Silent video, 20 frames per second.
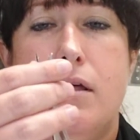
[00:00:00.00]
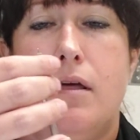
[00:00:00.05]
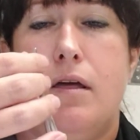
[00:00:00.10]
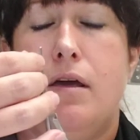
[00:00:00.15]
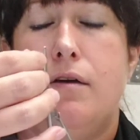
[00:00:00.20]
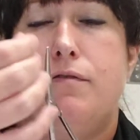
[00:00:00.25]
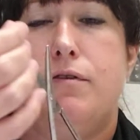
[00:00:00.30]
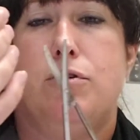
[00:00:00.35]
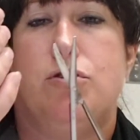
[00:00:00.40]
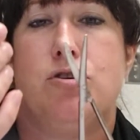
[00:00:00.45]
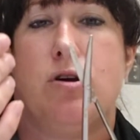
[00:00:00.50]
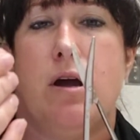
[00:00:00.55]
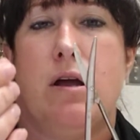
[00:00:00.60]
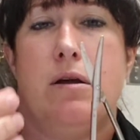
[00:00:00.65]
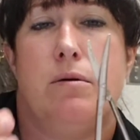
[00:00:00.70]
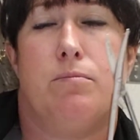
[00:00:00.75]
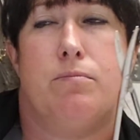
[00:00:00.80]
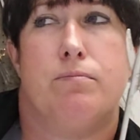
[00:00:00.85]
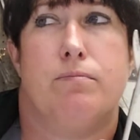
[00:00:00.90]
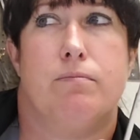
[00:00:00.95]
If you
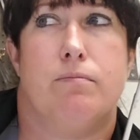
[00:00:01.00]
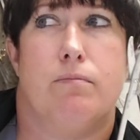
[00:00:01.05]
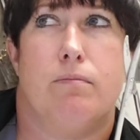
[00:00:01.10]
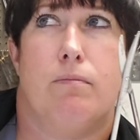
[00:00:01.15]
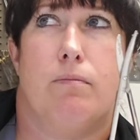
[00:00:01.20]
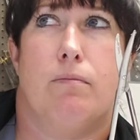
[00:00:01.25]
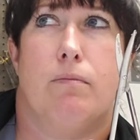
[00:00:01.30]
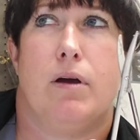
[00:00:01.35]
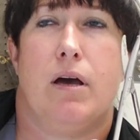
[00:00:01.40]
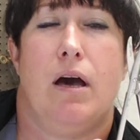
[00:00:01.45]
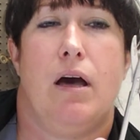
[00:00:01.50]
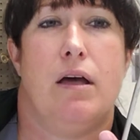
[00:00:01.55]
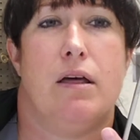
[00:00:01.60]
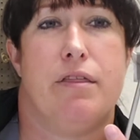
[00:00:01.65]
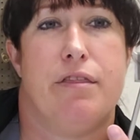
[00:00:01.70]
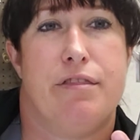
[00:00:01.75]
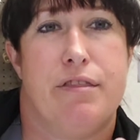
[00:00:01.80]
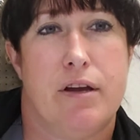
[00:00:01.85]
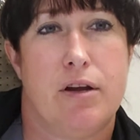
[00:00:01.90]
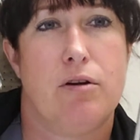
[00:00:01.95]
try to cut
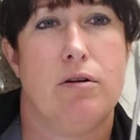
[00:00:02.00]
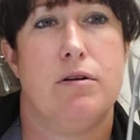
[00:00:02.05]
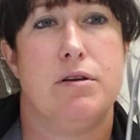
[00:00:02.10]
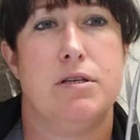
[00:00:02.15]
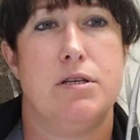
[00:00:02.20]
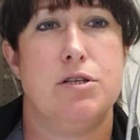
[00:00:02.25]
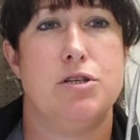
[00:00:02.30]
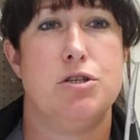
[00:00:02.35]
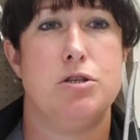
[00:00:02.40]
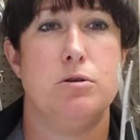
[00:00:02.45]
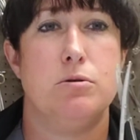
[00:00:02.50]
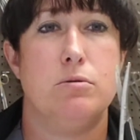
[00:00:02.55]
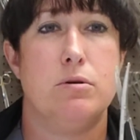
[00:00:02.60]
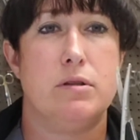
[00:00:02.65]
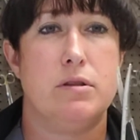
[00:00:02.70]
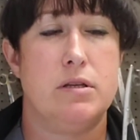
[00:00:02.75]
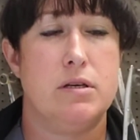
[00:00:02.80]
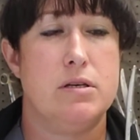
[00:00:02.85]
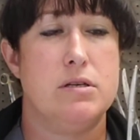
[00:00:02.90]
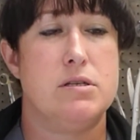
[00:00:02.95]
thicker tissue
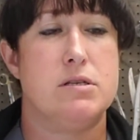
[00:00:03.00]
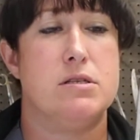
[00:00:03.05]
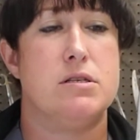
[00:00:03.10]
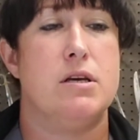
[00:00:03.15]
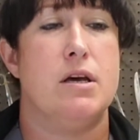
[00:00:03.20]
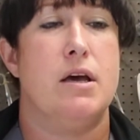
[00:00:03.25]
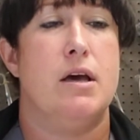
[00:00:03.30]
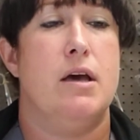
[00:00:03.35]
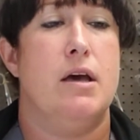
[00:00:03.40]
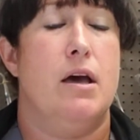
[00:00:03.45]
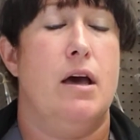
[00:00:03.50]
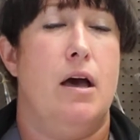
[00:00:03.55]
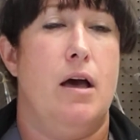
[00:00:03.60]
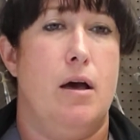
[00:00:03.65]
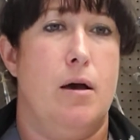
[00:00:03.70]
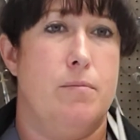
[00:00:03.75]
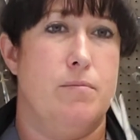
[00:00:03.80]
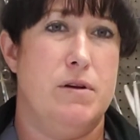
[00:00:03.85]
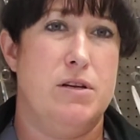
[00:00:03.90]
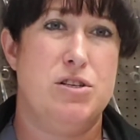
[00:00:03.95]
with this,
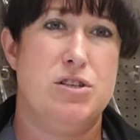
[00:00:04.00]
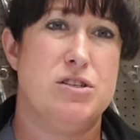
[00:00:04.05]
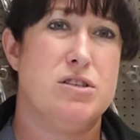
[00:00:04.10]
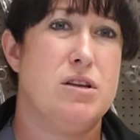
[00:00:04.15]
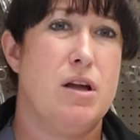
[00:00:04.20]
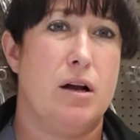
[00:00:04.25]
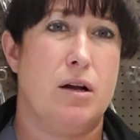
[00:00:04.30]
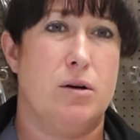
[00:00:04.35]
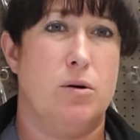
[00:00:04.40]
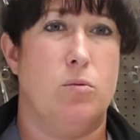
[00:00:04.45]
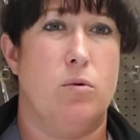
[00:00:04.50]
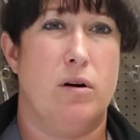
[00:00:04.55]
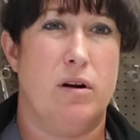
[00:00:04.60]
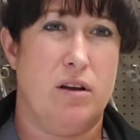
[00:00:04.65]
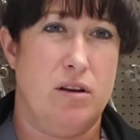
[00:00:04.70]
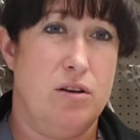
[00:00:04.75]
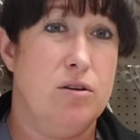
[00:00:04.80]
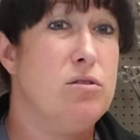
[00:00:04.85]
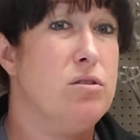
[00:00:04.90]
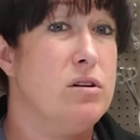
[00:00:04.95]
it's just not going to work,
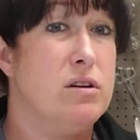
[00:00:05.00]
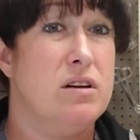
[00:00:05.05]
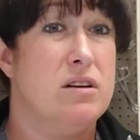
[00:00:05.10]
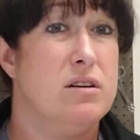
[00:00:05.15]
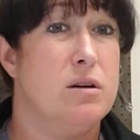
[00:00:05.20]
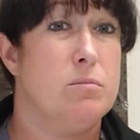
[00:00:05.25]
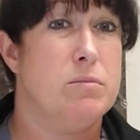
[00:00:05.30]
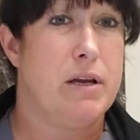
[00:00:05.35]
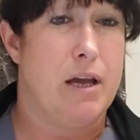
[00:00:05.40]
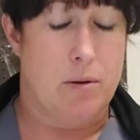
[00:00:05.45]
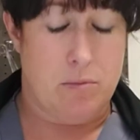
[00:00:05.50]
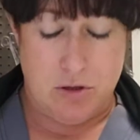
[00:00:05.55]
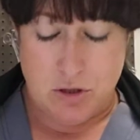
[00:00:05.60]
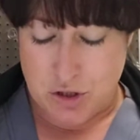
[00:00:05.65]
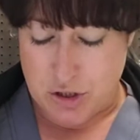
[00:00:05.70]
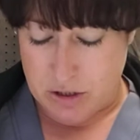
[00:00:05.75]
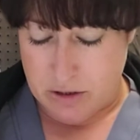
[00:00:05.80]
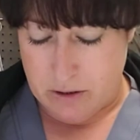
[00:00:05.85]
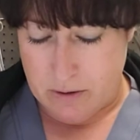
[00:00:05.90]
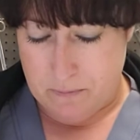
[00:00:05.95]
and you could end up
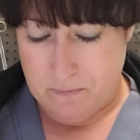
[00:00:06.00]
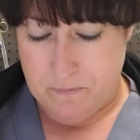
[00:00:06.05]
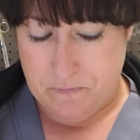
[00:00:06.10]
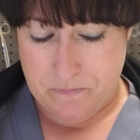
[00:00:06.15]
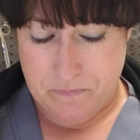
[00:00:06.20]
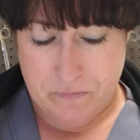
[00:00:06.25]
damaging them.